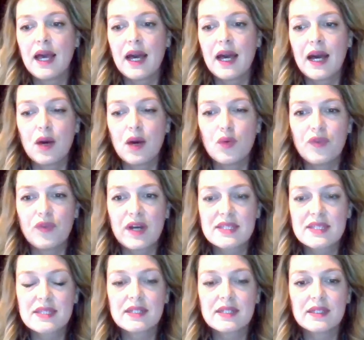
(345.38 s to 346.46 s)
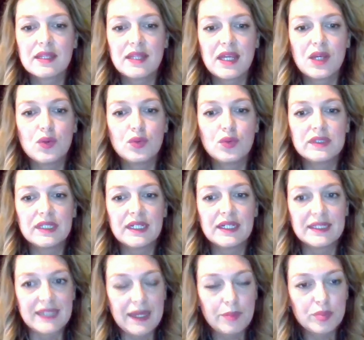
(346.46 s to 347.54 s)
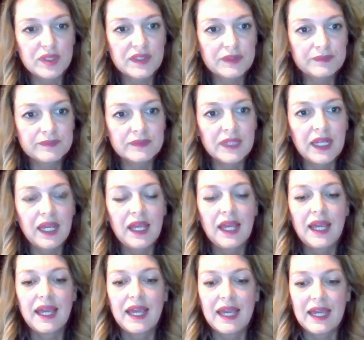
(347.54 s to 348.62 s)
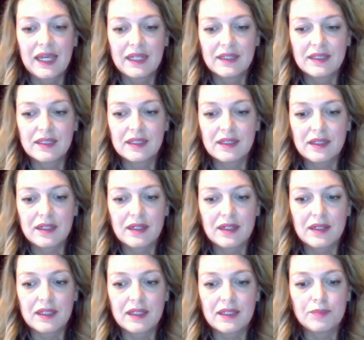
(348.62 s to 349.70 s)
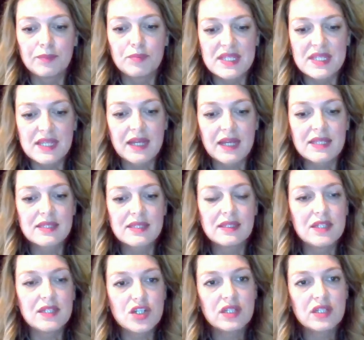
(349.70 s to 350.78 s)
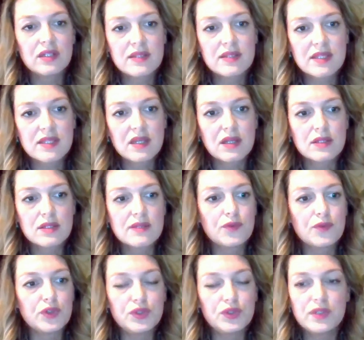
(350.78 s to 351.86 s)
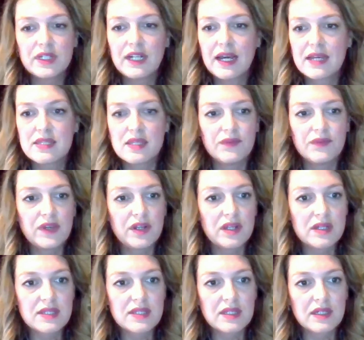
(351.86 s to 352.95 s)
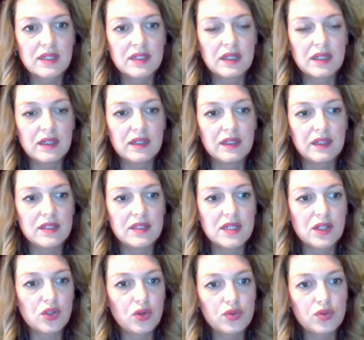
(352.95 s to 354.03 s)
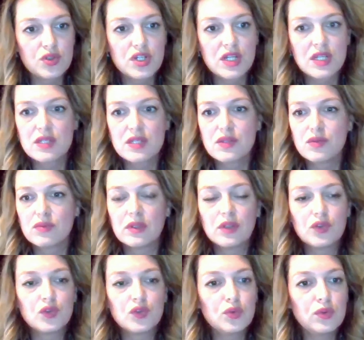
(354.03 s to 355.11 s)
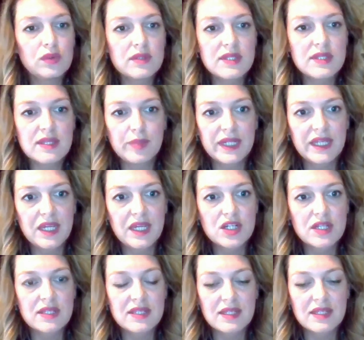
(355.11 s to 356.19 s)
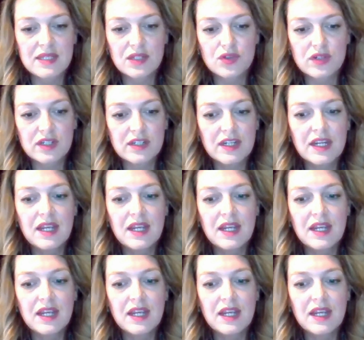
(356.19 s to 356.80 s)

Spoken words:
how fast they could adapt. And besides the digital skills for utilizing various technologies, the tools, applications, etc.,